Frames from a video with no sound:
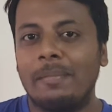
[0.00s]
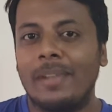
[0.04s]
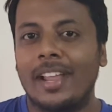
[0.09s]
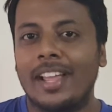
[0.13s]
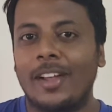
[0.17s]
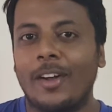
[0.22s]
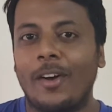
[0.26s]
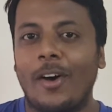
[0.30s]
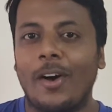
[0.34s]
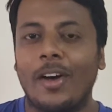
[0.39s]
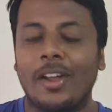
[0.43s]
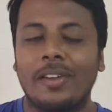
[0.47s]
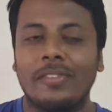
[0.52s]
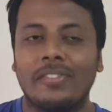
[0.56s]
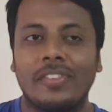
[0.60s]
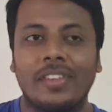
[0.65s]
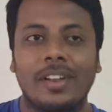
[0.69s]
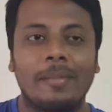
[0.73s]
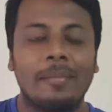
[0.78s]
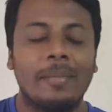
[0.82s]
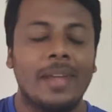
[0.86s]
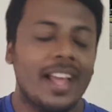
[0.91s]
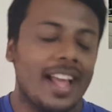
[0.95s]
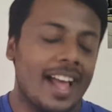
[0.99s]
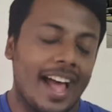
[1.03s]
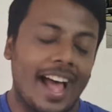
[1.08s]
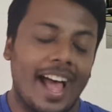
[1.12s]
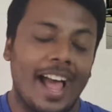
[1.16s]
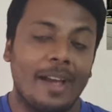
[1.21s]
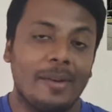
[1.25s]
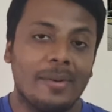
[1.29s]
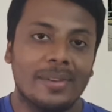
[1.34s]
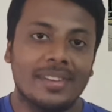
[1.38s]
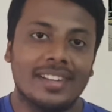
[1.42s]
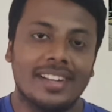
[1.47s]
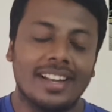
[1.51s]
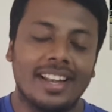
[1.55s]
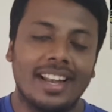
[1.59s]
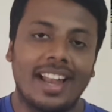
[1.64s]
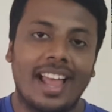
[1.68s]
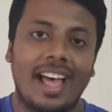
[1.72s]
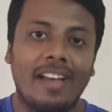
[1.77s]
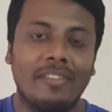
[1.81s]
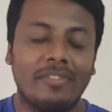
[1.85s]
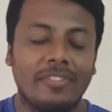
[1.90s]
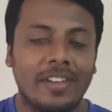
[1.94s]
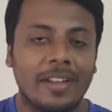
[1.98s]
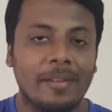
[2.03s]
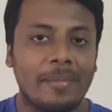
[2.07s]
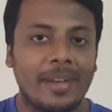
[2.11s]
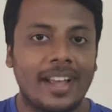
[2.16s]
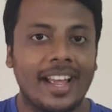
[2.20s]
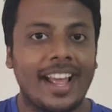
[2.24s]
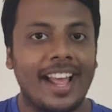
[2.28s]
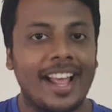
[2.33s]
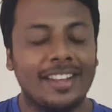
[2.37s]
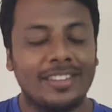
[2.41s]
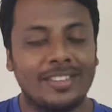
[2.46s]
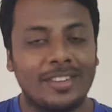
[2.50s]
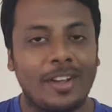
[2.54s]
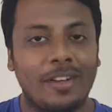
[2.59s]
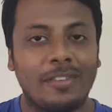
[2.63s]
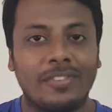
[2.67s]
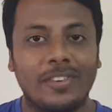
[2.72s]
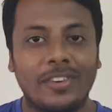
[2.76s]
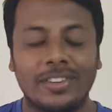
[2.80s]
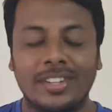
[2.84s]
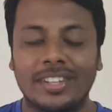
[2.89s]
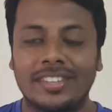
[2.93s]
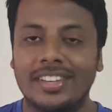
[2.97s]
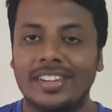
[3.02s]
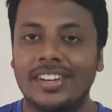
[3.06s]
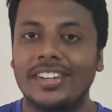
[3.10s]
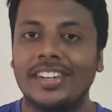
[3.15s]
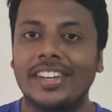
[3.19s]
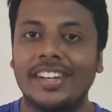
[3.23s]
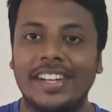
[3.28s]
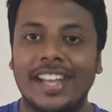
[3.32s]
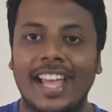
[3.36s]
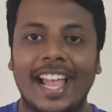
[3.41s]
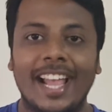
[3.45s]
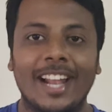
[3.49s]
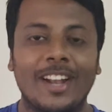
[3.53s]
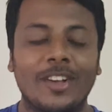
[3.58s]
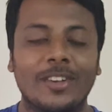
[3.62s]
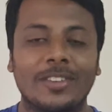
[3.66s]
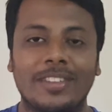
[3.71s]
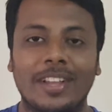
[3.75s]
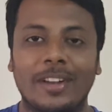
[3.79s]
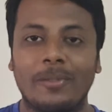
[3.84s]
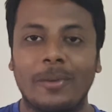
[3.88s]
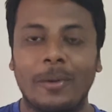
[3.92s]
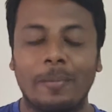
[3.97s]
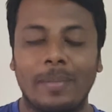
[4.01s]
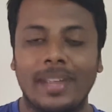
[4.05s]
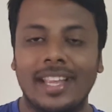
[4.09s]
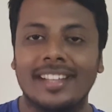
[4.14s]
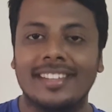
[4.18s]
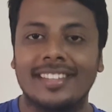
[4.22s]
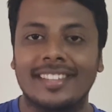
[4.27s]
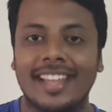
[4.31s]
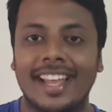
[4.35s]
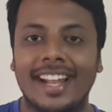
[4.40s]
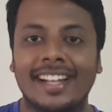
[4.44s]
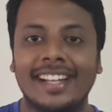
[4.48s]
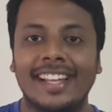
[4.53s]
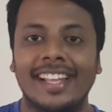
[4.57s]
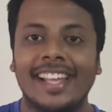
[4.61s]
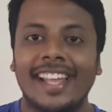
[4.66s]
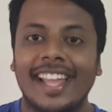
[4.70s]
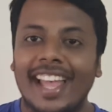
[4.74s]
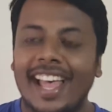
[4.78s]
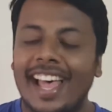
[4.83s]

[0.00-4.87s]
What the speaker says: like a horror film, I was laughing my ass off on certain dialogues that were being said.